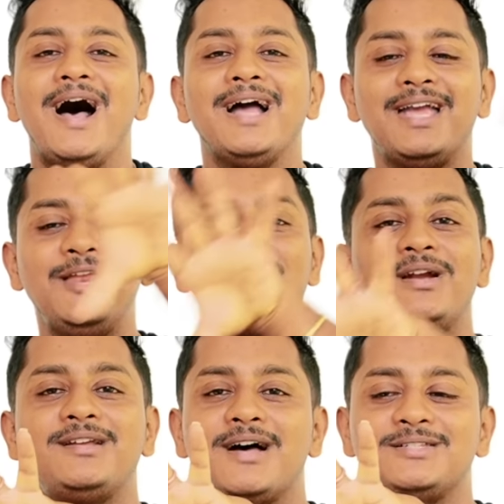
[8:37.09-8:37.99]
Again
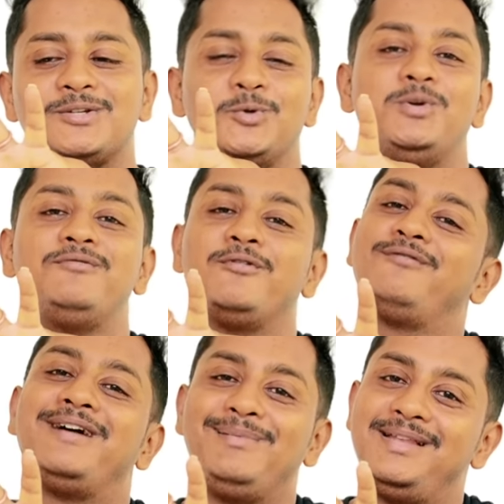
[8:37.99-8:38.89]
one task, do it for
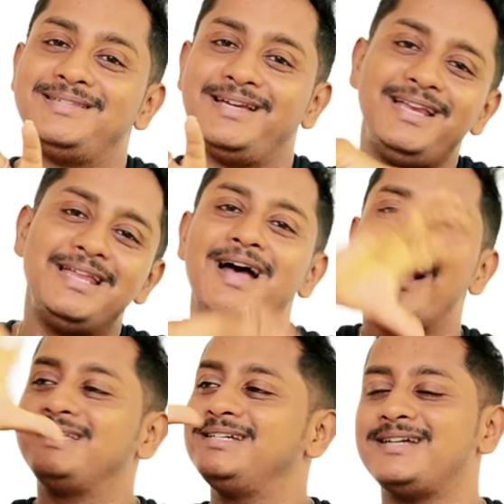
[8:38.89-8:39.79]
5 milliseconds.
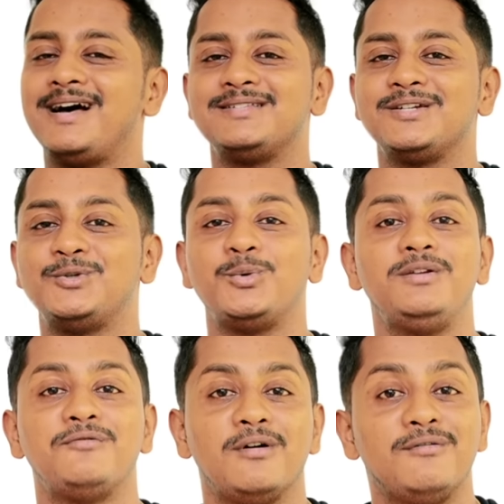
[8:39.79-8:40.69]
Other task, do
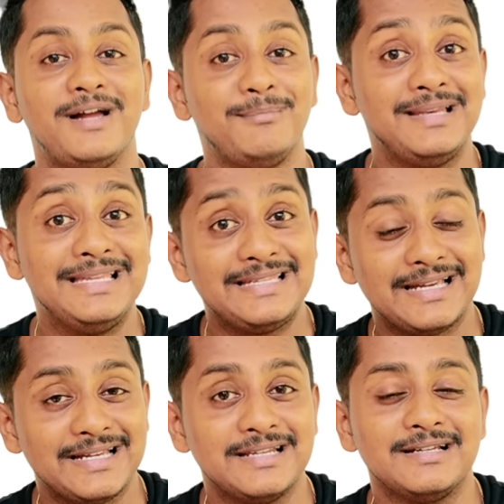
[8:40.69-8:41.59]
it for 5
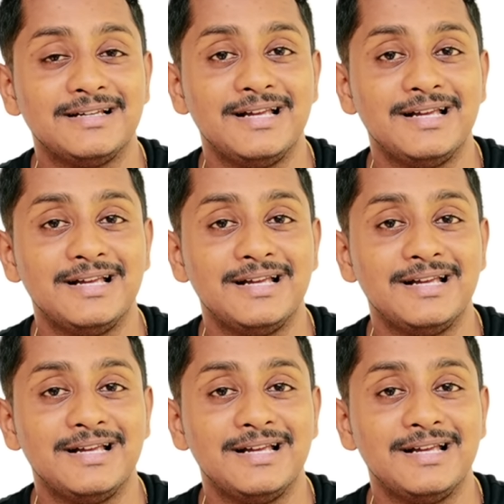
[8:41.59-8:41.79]
milliseconds.